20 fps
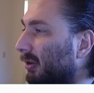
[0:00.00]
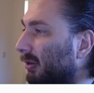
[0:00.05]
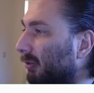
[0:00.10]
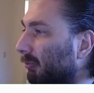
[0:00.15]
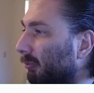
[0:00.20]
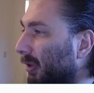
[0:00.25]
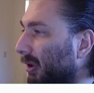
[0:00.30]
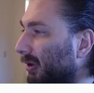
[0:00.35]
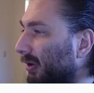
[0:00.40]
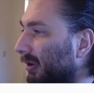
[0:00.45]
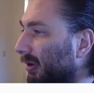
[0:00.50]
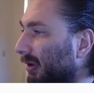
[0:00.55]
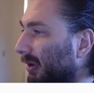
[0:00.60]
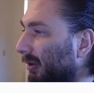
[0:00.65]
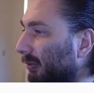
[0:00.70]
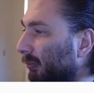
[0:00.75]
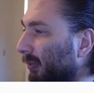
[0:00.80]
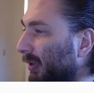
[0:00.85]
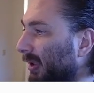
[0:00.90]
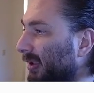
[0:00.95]
but
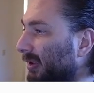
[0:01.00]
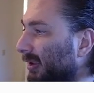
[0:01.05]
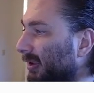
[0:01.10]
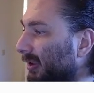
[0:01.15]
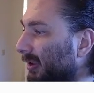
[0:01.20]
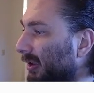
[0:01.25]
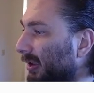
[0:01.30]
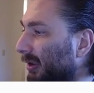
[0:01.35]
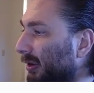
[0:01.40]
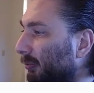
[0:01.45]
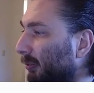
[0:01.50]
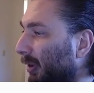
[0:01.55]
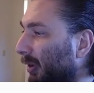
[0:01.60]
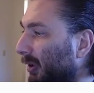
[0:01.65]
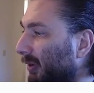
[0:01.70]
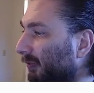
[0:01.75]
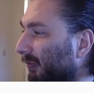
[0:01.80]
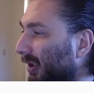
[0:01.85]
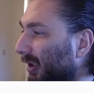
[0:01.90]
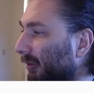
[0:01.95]
we just need to
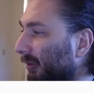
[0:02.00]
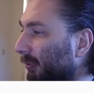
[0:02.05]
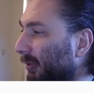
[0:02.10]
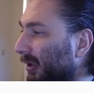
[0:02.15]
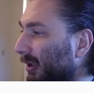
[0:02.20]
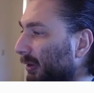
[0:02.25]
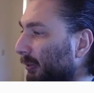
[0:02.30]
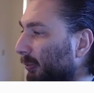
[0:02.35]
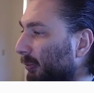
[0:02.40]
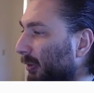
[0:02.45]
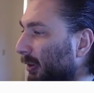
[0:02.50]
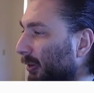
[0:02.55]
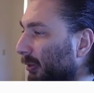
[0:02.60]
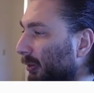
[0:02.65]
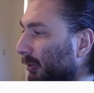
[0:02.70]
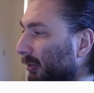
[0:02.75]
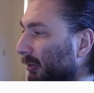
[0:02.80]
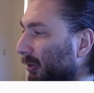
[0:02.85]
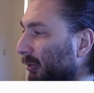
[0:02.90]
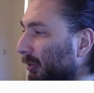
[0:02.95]
modify it because we're not going
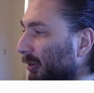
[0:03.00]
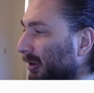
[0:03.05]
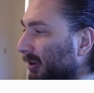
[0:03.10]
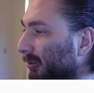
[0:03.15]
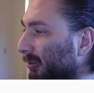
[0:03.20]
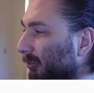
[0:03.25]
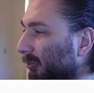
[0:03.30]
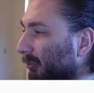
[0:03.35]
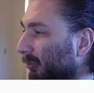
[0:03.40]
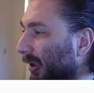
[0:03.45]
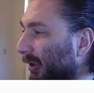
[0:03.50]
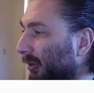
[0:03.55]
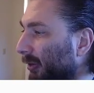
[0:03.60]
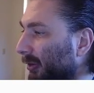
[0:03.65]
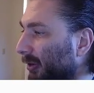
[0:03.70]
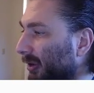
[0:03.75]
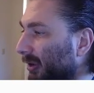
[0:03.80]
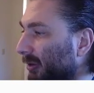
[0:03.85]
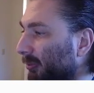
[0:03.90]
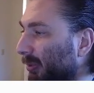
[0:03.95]
to go just right on
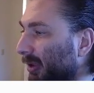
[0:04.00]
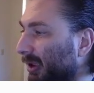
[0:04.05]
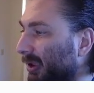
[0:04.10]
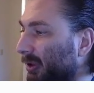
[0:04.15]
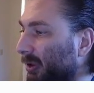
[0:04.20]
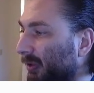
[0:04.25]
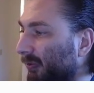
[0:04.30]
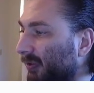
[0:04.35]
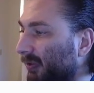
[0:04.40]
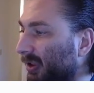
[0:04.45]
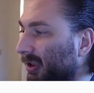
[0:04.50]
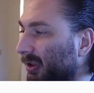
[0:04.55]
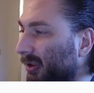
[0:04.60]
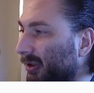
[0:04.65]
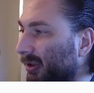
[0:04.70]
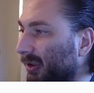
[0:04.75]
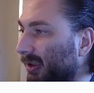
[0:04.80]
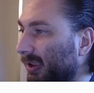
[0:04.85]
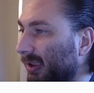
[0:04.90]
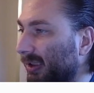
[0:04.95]
the display surface.
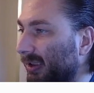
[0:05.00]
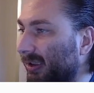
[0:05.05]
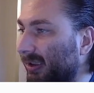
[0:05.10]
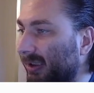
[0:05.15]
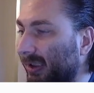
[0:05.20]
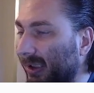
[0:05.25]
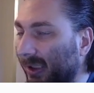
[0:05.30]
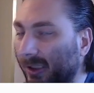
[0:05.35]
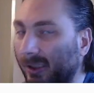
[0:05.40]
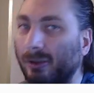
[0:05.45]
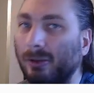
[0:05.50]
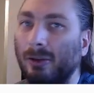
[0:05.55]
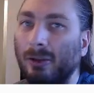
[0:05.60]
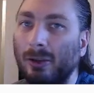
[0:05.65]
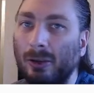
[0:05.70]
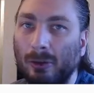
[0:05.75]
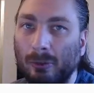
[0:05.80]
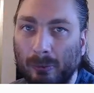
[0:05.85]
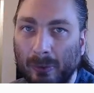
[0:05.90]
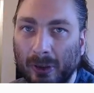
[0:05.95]
Instead,
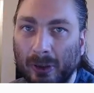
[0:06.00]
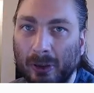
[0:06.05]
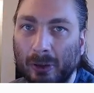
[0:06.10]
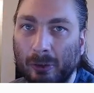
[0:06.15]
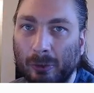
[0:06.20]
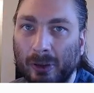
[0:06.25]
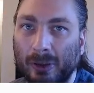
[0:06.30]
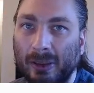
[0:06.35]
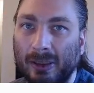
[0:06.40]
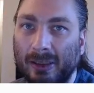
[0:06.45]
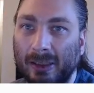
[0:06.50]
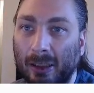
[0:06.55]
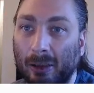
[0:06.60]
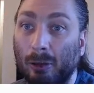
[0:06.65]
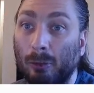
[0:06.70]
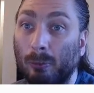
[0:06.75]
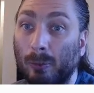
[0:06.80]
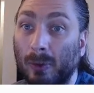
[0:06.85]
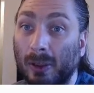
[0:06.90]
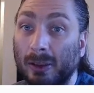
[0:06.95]
we're going to tell
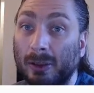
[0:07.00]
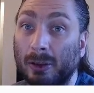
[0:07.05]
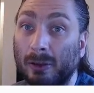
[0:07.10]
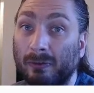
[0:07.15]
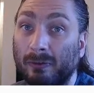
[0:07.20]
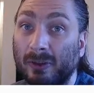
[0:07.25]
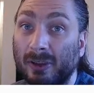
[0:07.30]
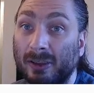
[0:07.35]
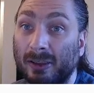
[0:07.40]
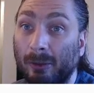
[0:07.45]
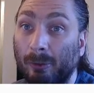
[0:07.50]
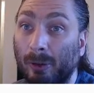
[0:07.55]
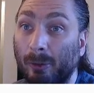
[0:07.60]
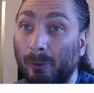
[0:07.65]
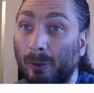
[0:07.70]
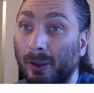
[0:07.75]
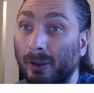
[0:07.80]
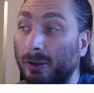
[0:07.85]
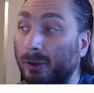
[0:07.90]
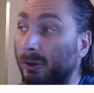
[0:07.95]
it what surface that we
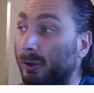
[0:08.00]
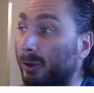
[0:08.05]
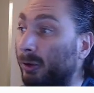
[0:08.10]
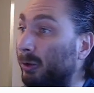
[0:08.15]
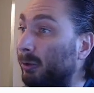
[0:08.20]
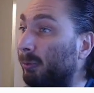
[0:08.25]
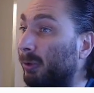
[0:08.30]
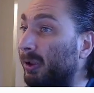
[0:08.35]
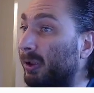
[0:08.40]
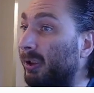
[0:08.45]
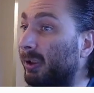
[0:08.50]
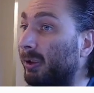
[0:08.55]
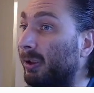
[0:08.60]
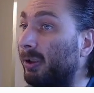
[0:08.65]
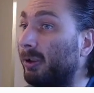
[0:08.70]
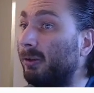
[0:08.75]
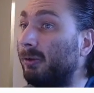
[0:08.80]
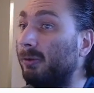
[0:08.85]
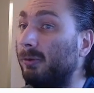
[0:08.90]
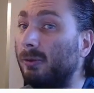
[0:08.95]
want to put it
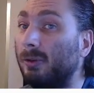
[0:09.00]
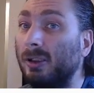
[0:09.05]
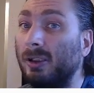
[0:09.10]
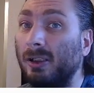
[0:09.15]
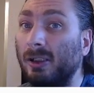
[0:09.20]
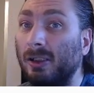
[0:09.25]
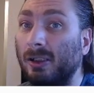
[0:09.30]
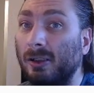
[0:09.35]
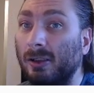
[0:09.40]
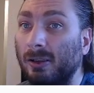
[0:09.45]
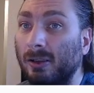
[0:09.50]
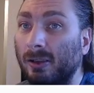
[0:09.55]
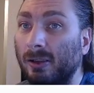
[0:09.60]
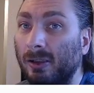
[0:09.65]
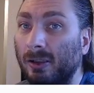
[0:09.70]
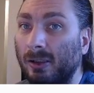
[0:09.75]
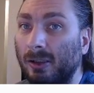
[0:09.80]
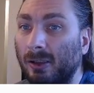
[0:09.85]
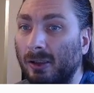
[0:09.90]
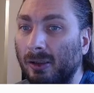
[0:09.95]
on.
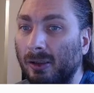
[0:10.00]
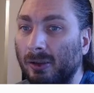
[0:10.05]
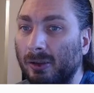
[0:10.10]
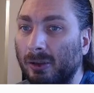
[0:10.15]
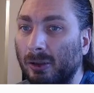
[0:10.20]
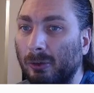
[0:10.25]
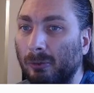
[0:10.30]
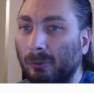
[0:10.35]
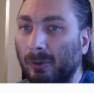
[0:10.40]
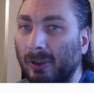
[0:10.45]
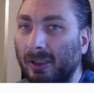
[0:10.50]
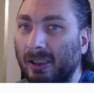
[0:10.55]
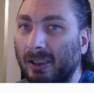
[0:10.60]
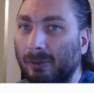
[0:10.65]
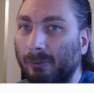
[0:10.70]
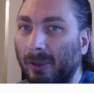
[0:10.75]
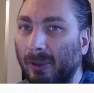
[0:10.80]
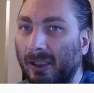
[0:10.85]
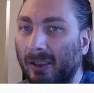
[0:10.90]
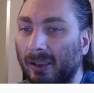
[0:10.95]
So we need to
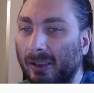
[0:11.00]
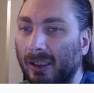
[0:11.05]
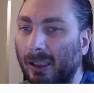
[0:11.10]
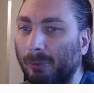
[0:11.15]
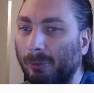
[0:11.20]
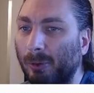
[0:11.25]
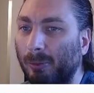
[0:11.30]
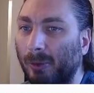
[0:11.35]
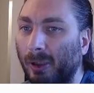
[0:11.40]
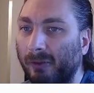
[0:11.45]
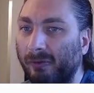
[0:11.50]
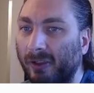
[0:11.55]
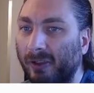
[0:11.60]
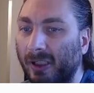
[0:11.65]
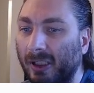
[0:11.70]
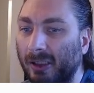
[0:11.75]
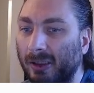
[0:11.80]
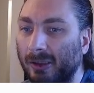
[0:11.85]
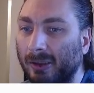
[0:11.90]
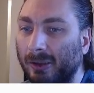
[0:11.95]
make a couple
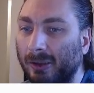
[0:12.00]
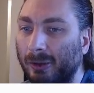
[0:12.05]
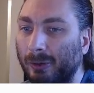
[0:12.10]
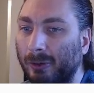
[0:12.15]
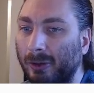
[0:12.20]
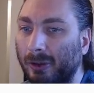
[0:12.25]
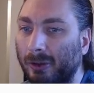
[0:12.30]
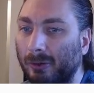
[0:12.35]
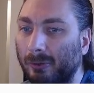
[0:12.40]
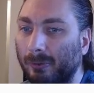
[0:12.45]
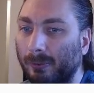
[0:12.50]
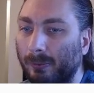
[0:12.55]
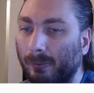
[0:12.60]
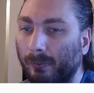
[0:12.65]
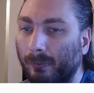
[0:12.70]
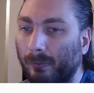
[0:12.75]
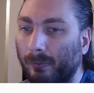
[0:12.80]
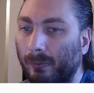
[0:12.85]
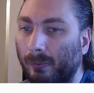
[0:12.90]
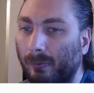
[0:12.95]
modifications to it,
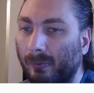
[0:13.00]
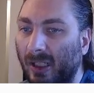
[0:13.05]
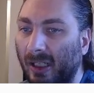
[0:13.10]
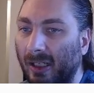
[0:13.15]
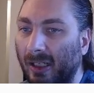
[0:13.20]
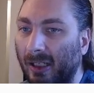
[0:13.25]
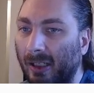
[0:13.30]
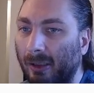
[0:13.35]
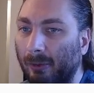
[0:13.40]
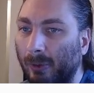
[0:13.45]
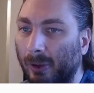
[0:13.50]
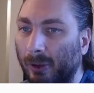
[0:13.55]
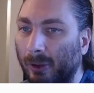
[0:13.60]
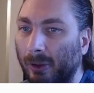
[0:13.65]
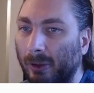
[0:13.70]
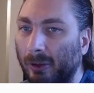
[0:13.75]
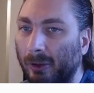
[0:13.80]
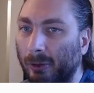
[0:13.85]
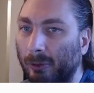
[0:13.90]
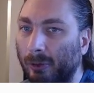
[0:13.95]
and we're going
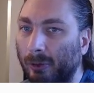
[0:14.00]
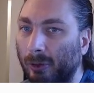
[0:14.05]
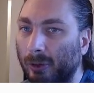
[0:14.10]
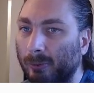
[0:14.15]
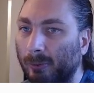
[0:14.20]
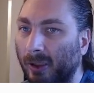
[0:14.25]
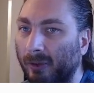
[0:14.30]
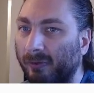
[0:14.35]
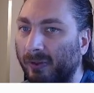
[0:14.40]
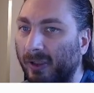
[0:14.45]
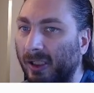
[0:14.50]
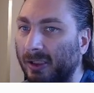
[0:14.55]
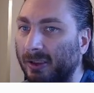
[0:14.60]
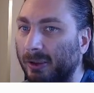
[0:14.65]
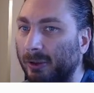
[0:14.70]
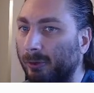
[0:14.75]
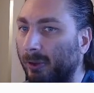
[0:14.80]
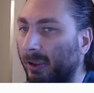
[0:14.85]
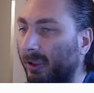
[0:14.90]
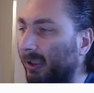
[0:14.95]
to do those
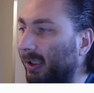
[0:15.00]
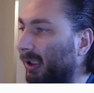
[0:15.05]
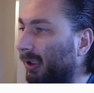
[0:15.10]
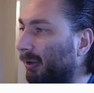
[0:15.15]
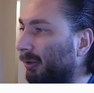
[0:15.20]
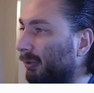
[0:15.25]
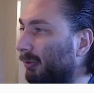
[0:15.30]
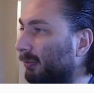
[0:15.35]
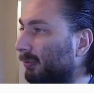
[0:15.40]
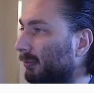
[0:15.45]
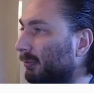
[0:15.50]
modifications right now